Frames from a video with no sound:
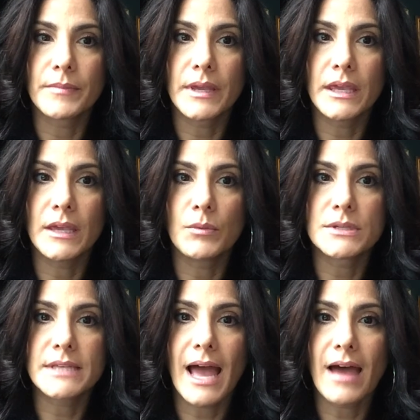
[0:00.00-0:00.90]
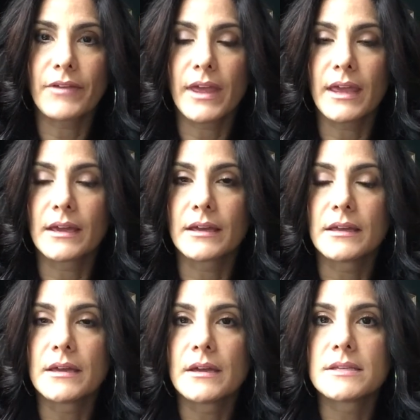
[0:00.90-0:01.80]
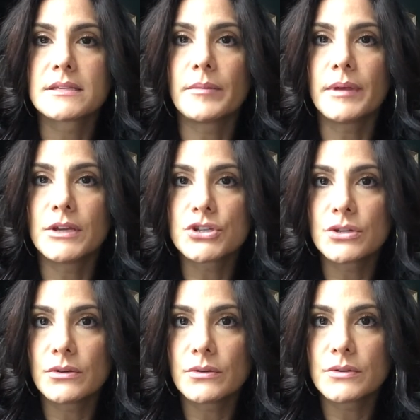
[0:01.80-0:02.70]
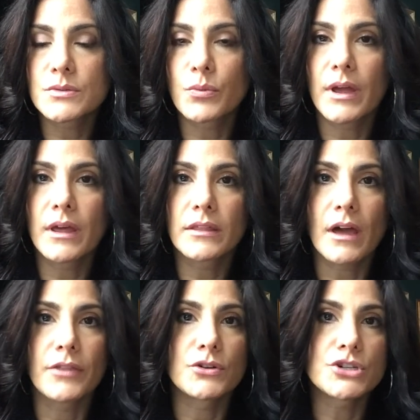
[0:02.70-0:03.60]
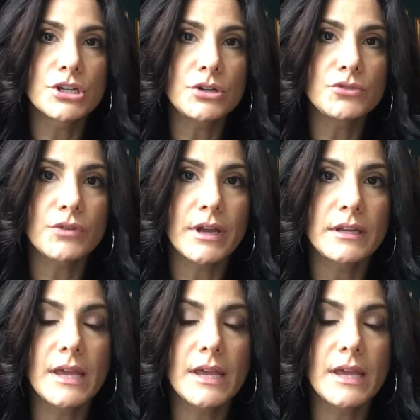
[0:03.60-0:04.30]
He was having some issues with other children.